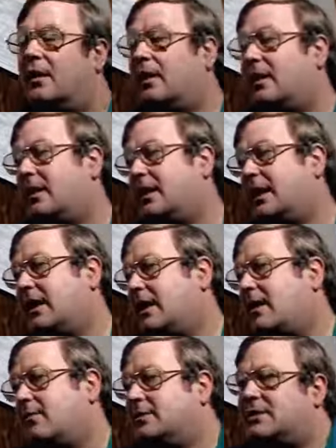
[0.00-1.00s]
And again,
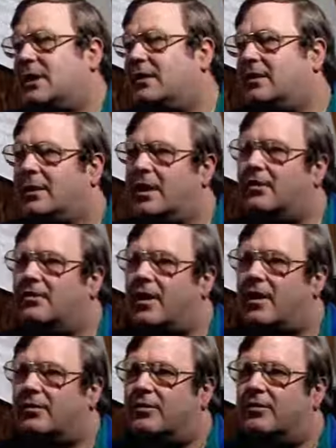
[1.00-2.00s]
I would say that the AIDS
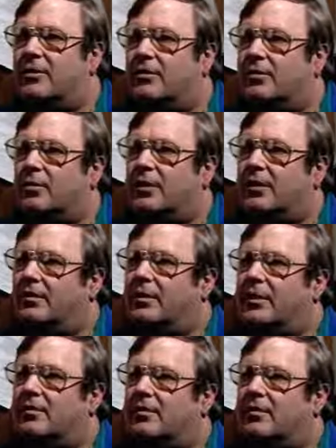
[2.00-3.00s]
virus is just a
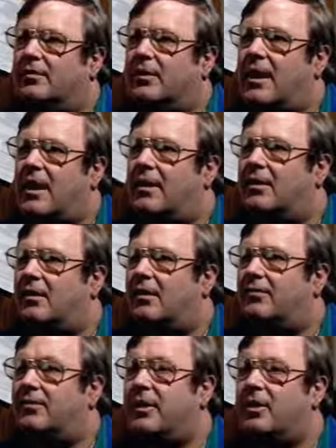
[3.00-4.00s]
realization of that
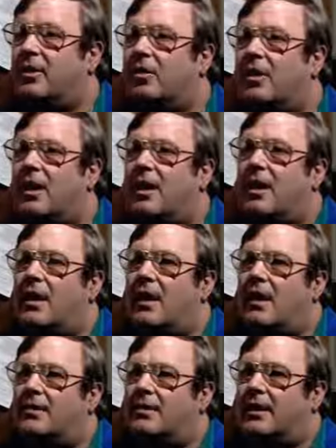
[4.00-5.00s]
fear,
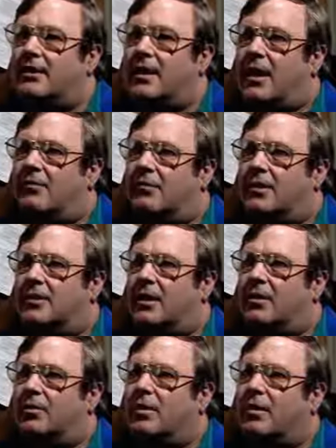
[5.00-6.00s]
and that they haven't
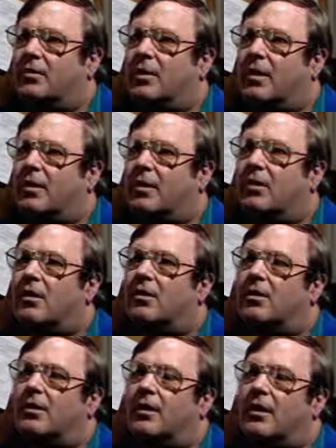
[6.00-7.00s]
contended with it well at all.
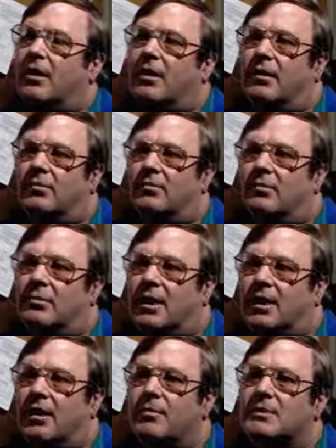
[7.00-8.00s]

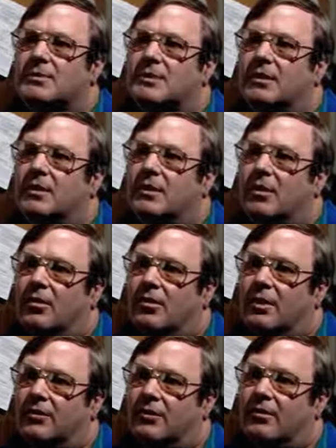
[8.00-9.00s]
Clemenson in the
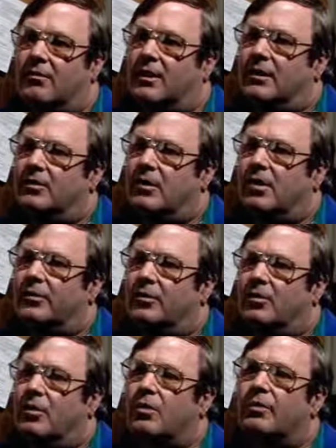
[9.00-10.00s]
early 70s also
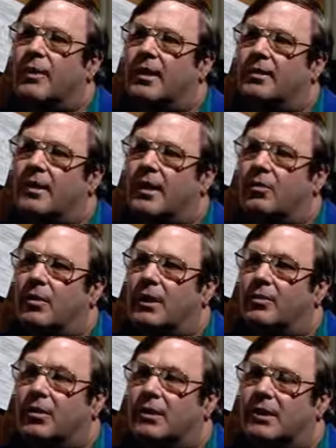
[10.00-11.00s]
wrote about that when he
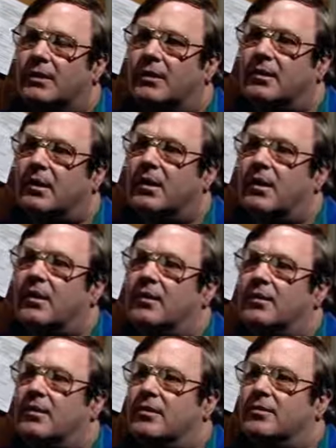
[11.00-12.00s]
predicted
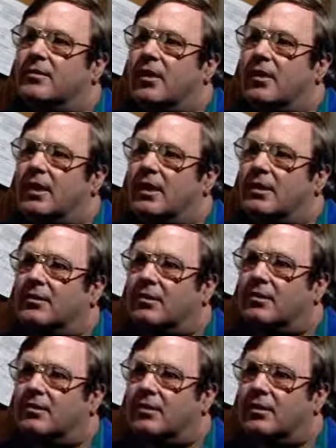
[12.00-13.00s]
this very
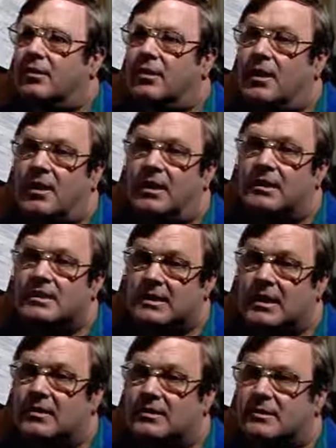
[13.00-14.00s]
condition. That he
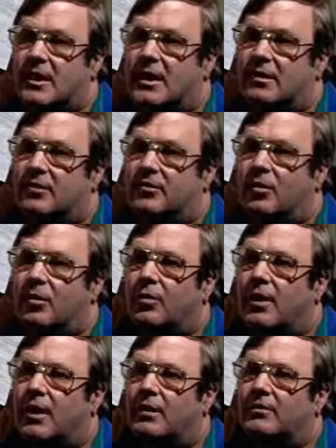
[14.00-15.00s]
said that scientists were
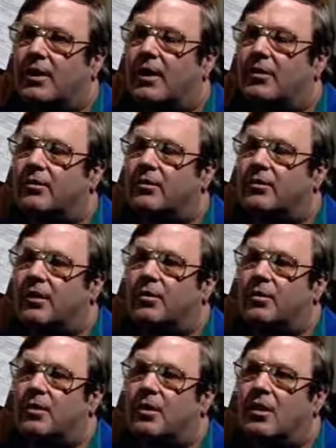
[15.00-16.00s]
creating viruses that
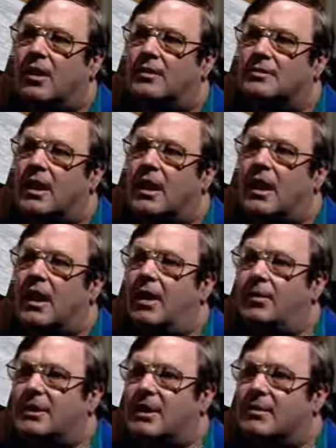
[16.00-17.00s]
would cause
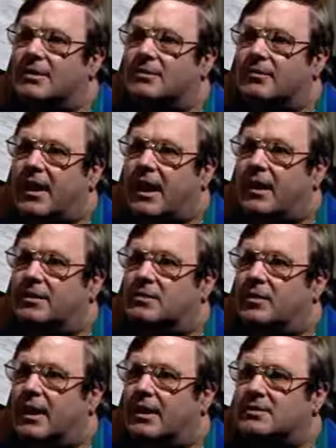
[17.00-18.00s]
epidemics of
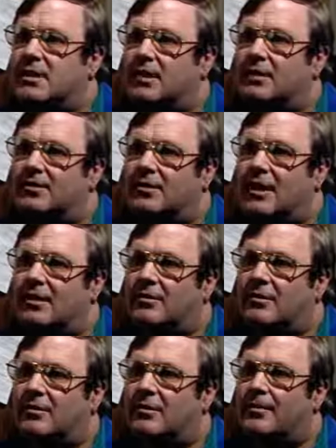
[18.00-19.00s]
cancer and AIDS-like
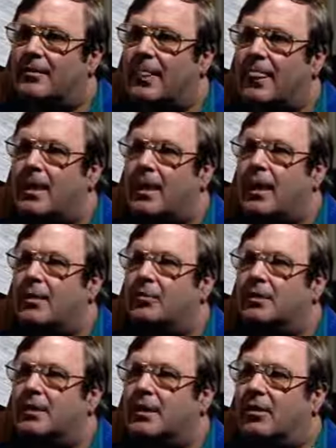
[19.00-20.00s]
diseases and
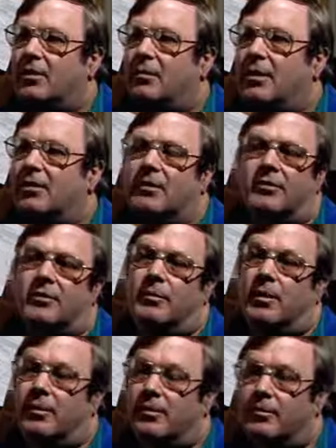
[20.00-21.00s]
would kill millions and
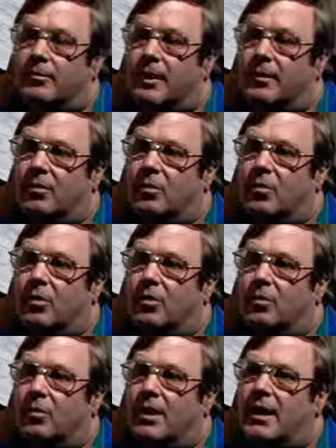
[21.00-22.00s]
millions of people
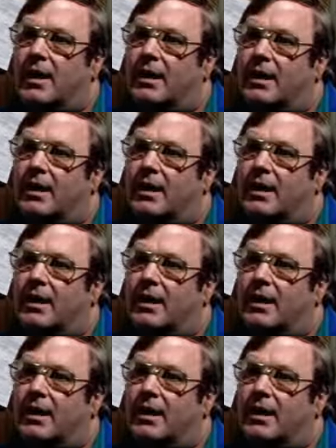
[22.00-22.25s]
worldwide.